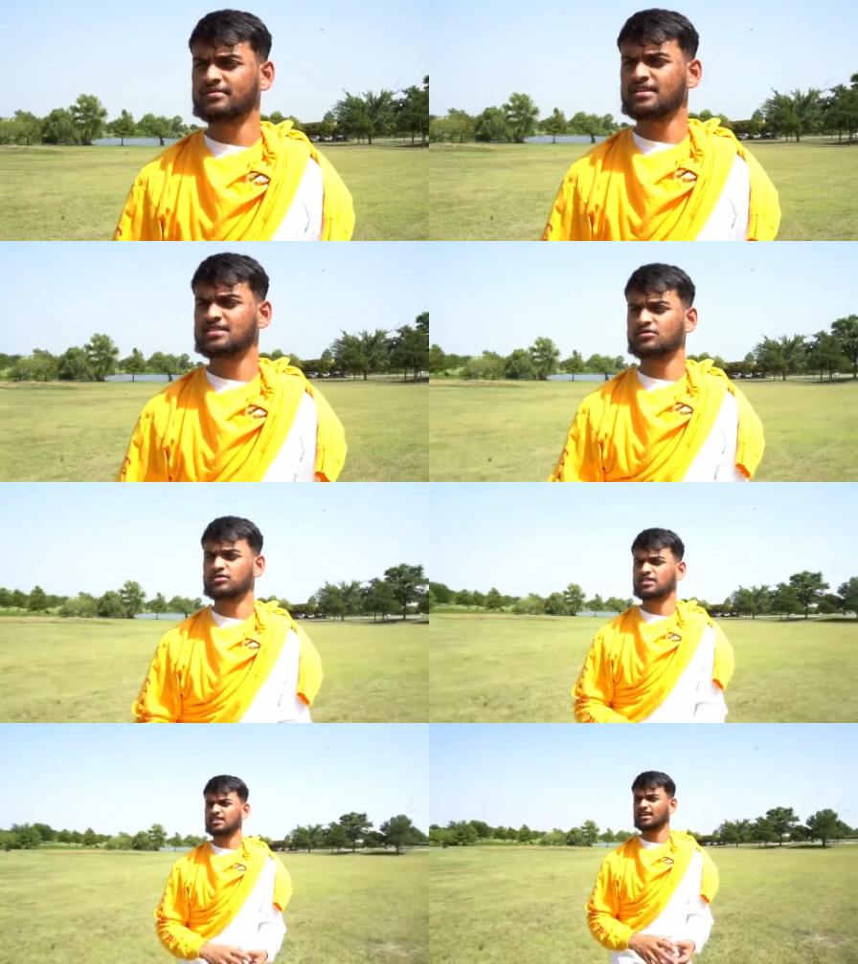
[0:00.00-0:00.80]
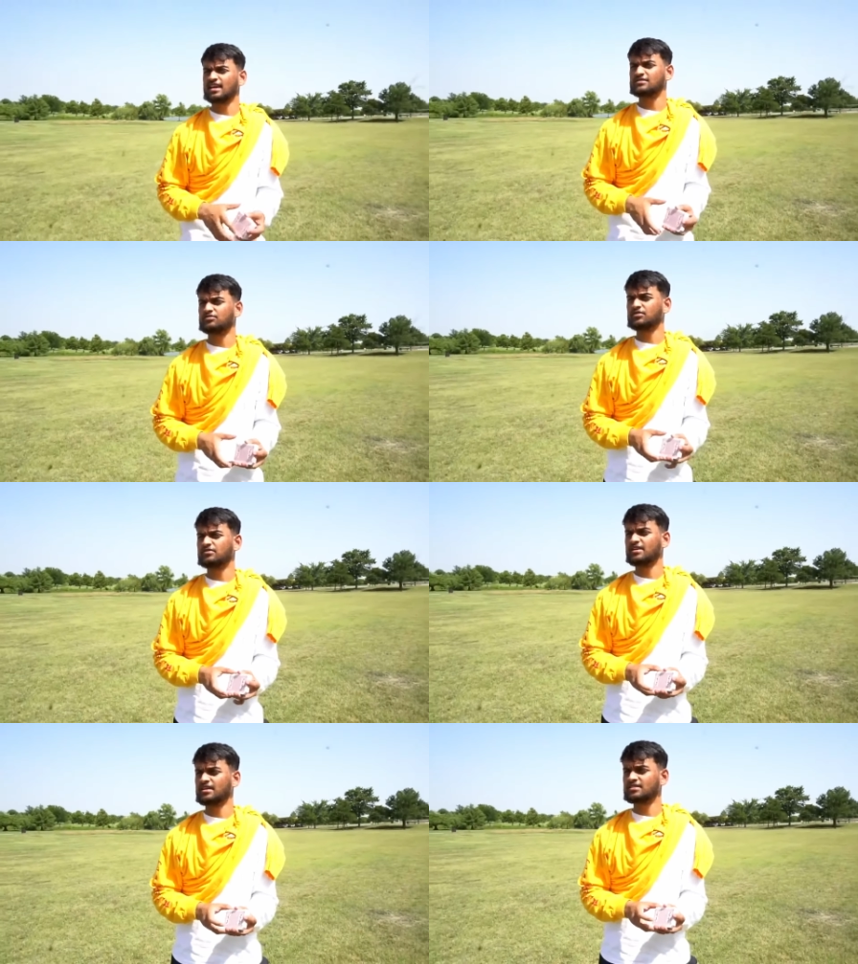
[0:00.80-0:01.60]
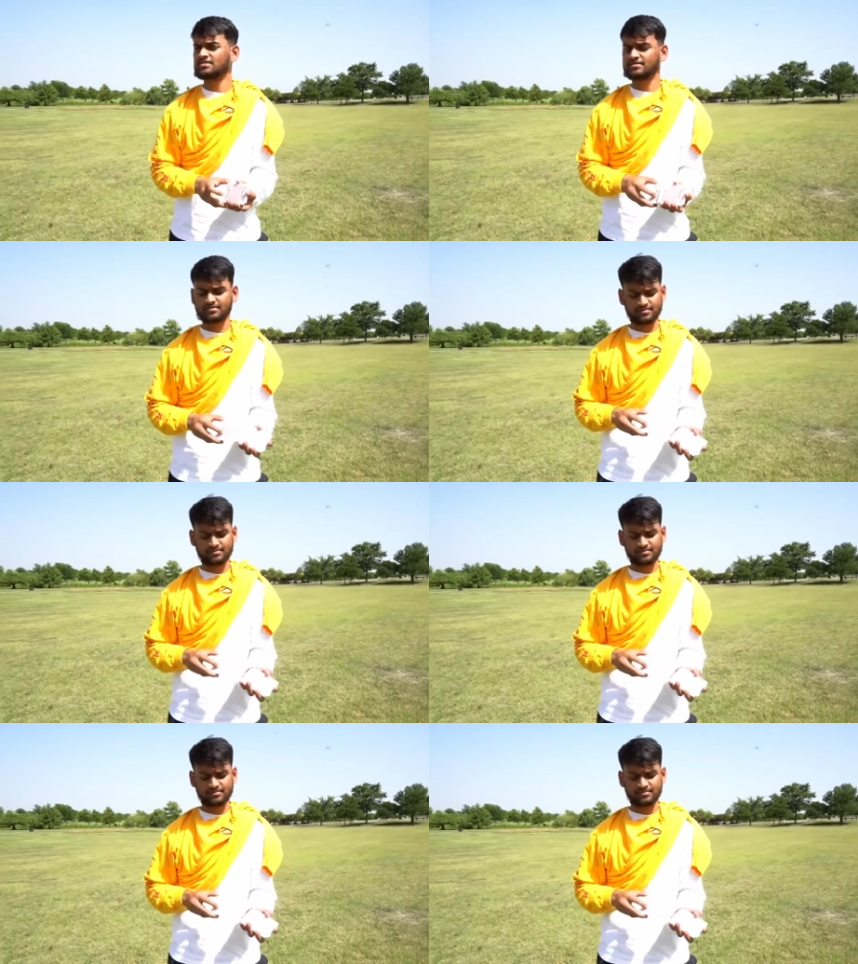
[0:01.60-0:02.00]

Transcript: Let's see what the deck has for you next.